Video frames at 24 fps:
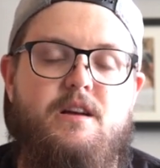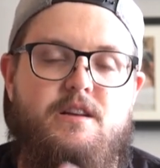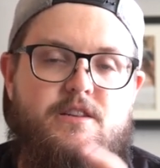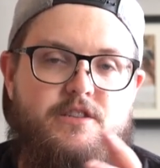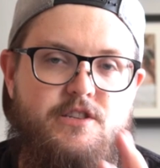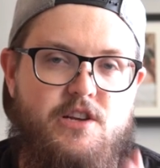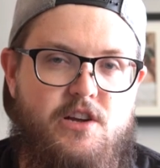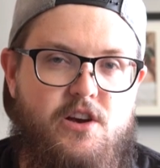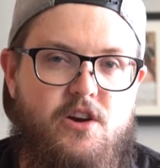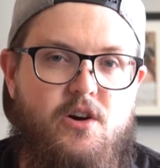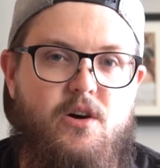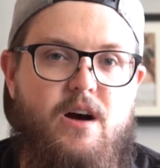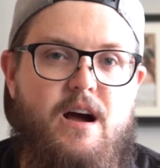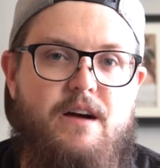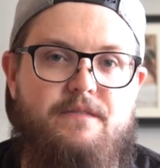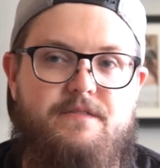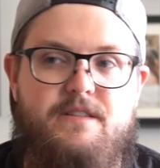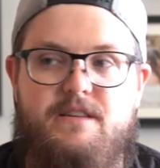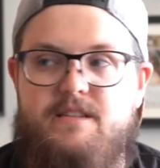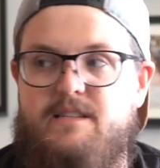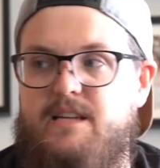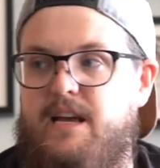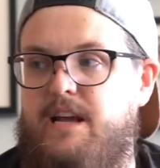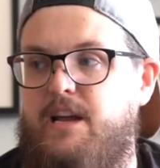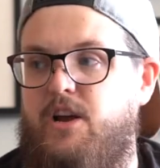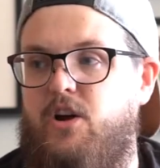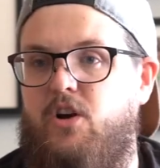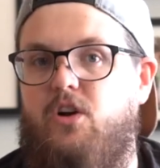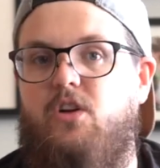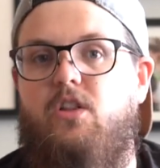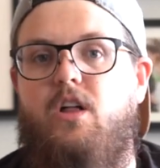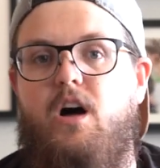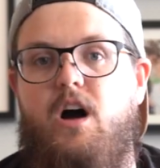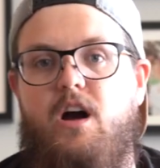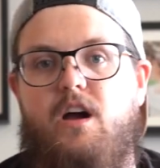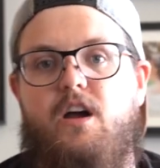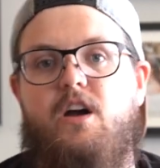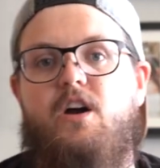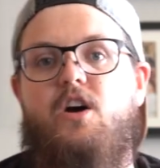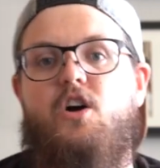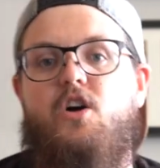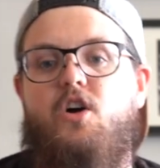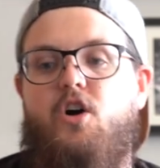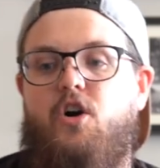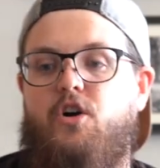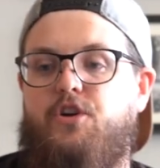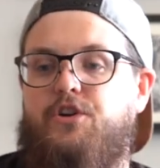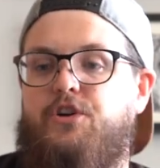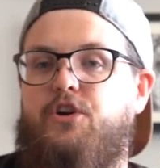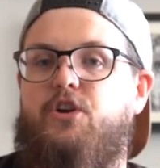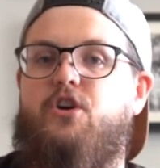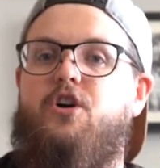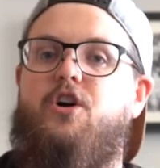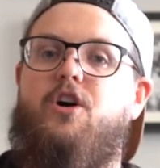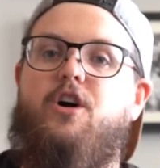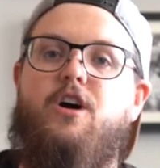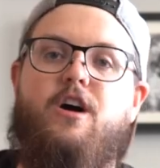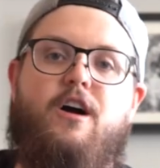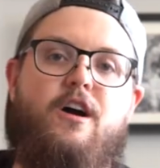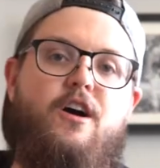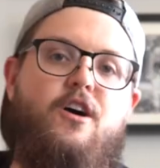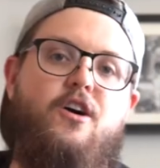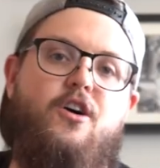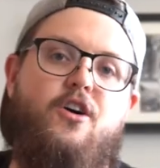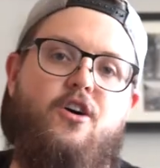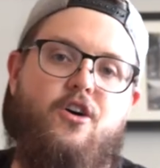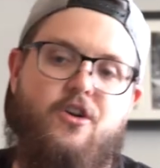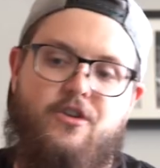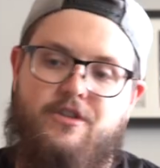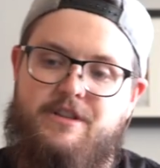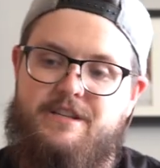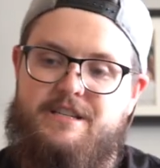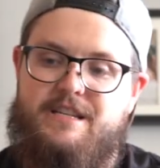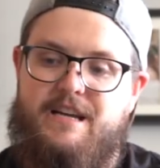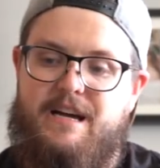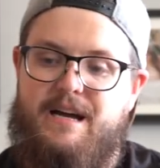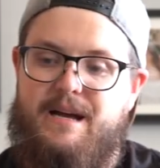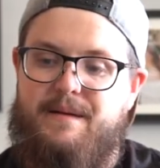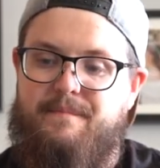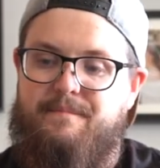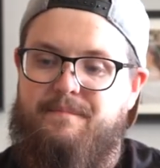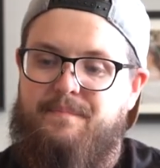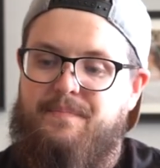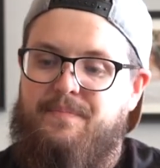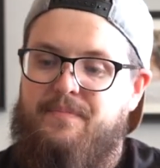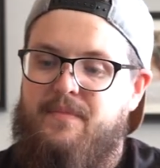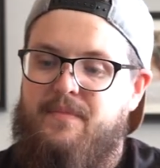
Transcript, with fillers: so you don't have to set your clock on your car all the time.